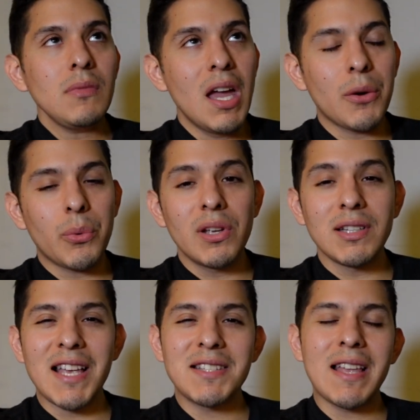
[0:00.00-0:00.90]
I
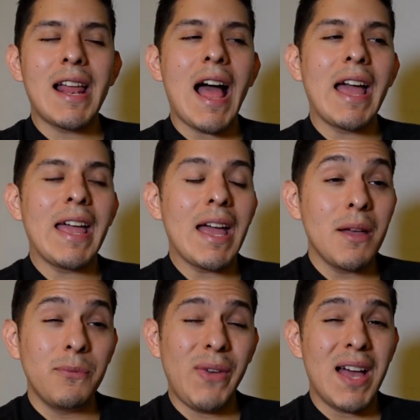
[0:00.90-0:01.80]
realized that I
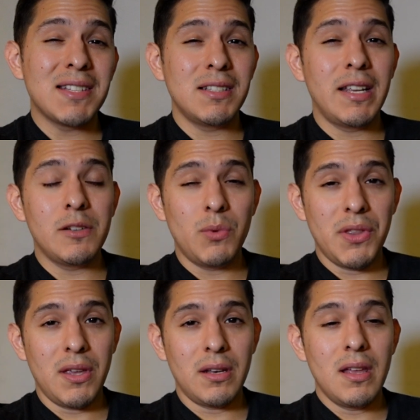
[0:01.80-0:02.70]
am fascinated
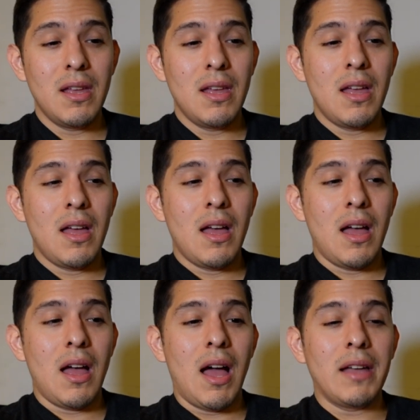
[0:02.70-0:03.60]
with it.
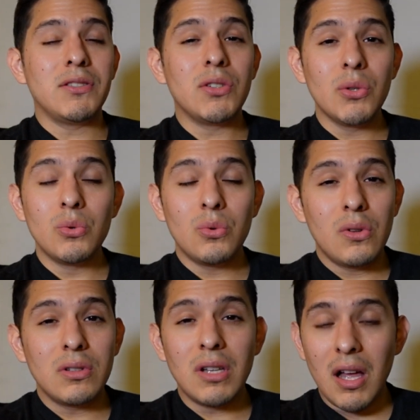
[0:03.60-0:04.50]
I do
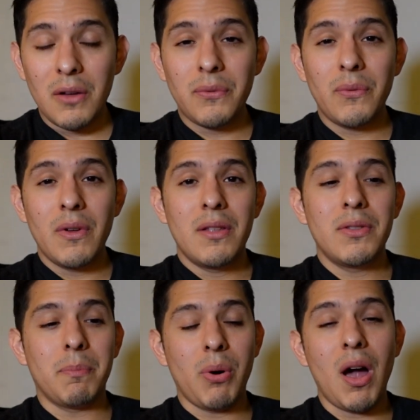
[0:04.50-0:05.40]
love
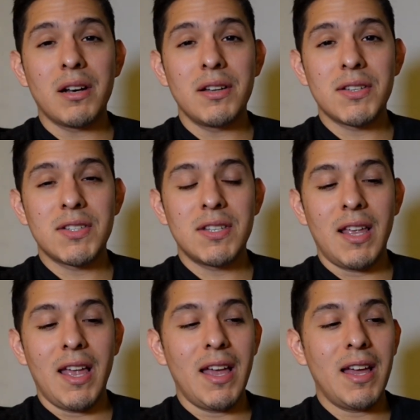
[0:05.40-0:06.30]
the products,
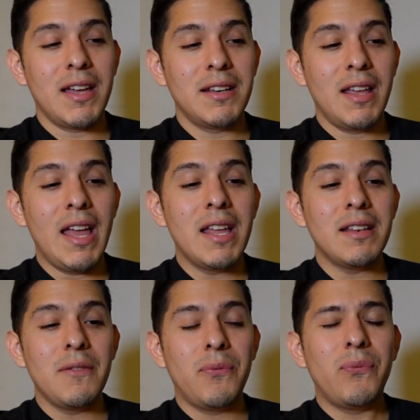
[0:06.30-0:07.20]
and it
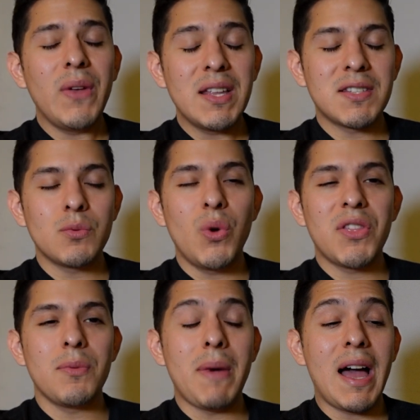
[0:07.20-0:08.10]
fits
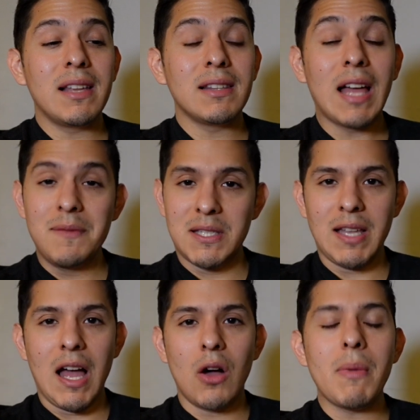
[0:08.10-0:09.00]
with my
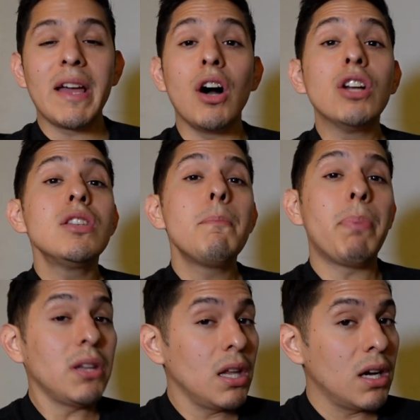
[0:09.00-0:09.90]
lifestyle, my
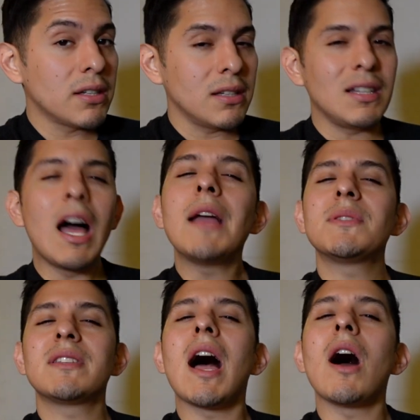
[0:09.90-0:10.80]
unplugged
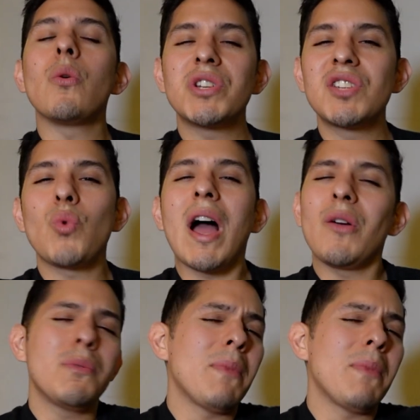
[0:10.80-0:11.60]
lifestyle, which is why